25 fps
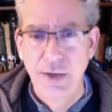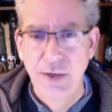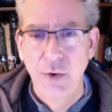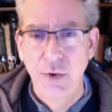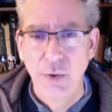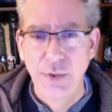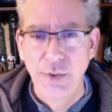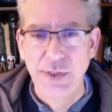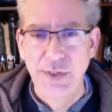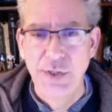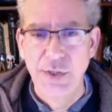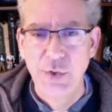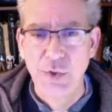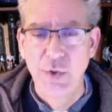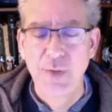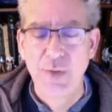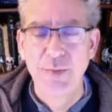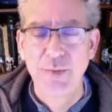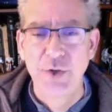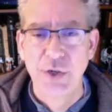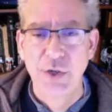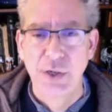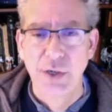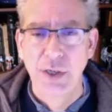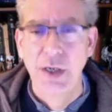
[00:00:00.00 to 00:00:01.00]
Holy
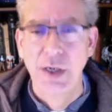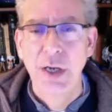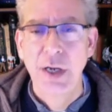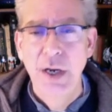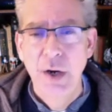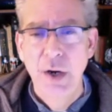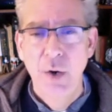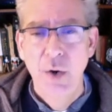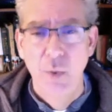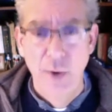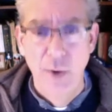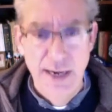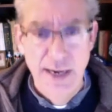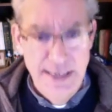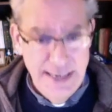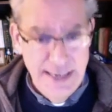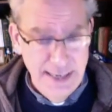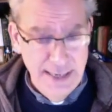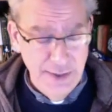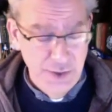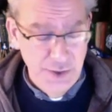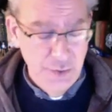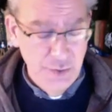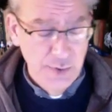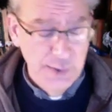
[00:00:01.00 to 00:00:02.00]
Scripture right
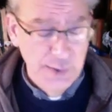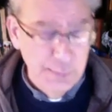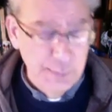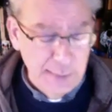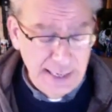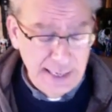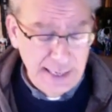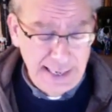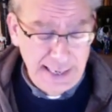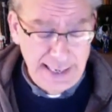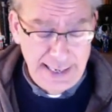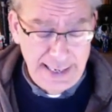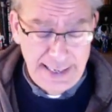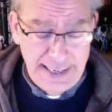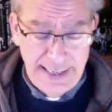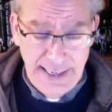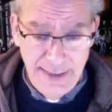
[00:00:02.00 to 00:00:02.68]
next to his bed,